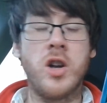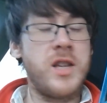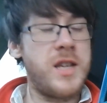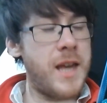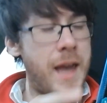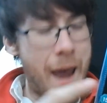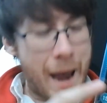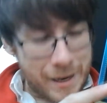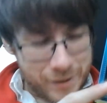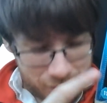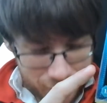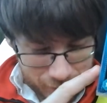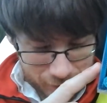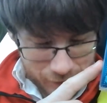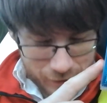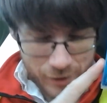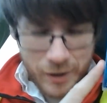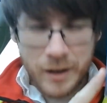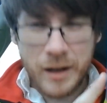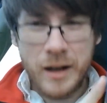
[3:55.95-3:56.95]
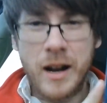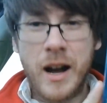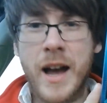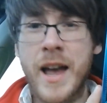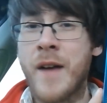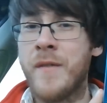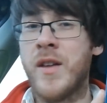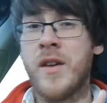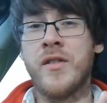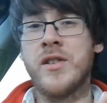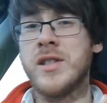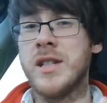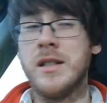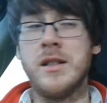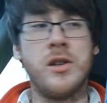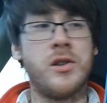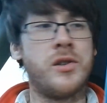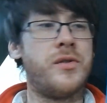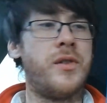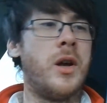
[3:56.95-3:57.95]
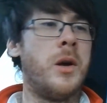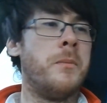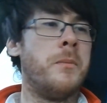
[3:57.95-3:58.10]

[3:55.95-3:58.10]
Yes. I have never seen this film.